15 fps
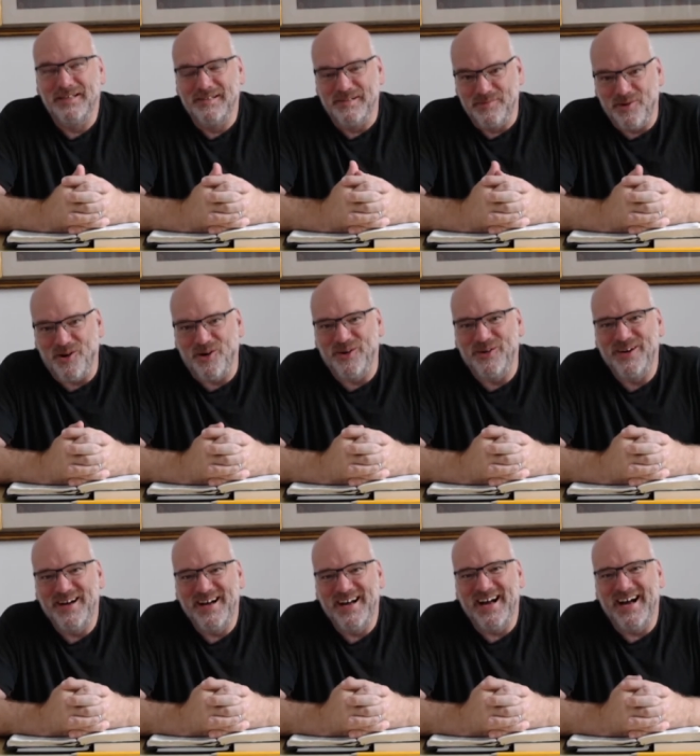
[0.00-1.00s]
tomorrow,
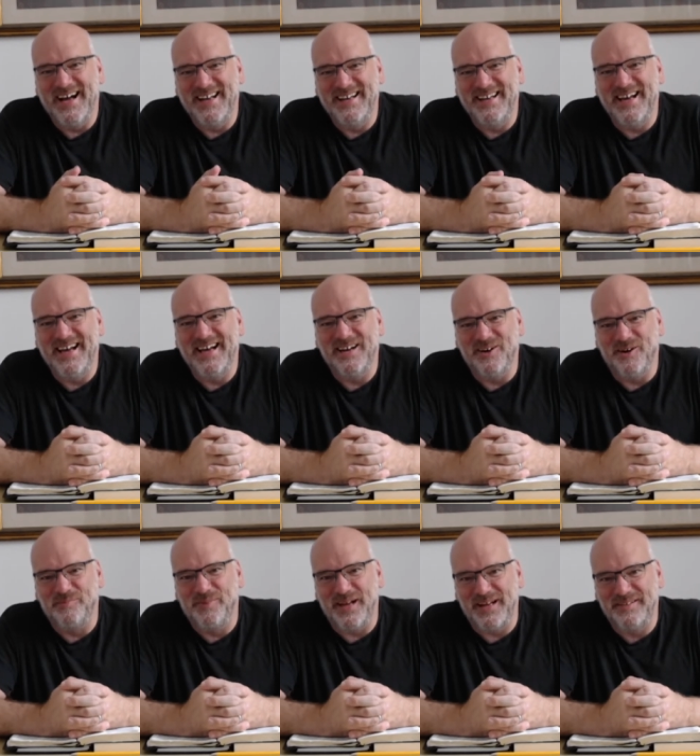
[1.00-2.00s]
and
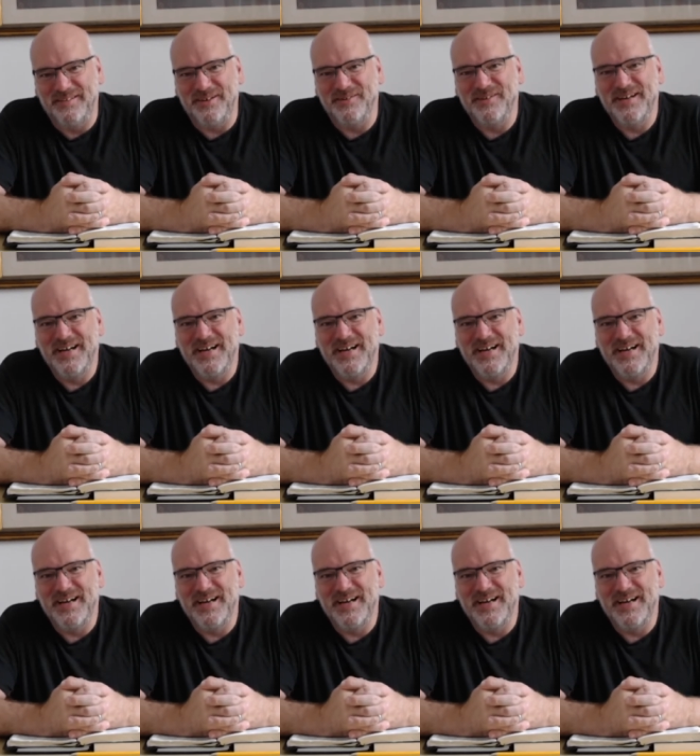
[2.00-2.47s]
God bless you.